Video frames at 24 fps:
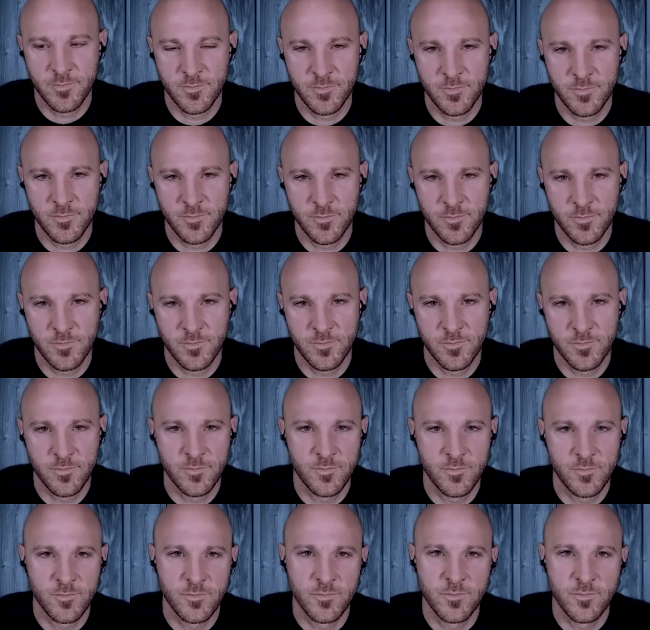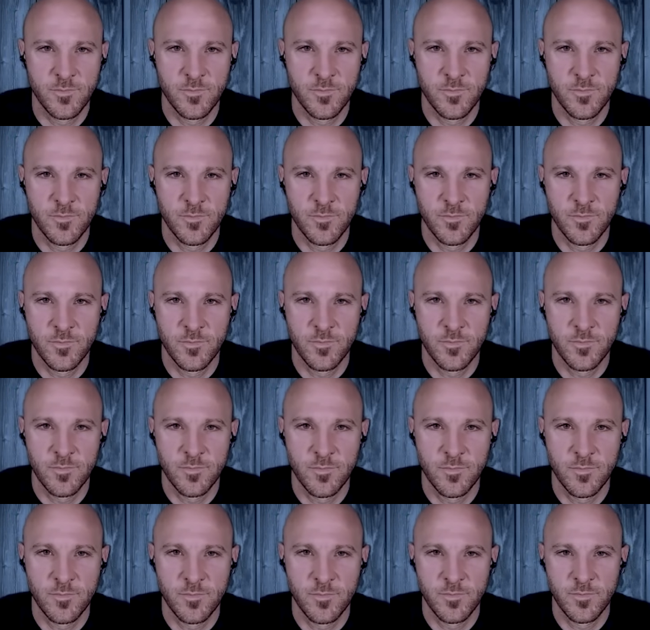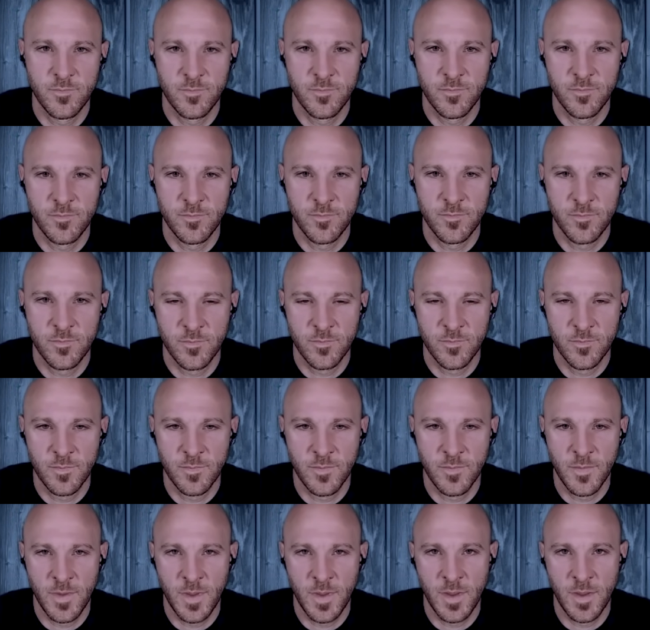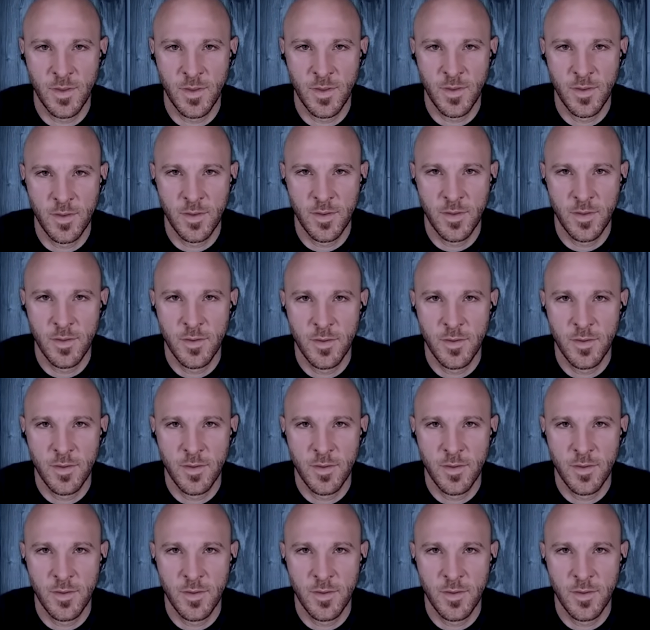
No words are spoken by the person on screen.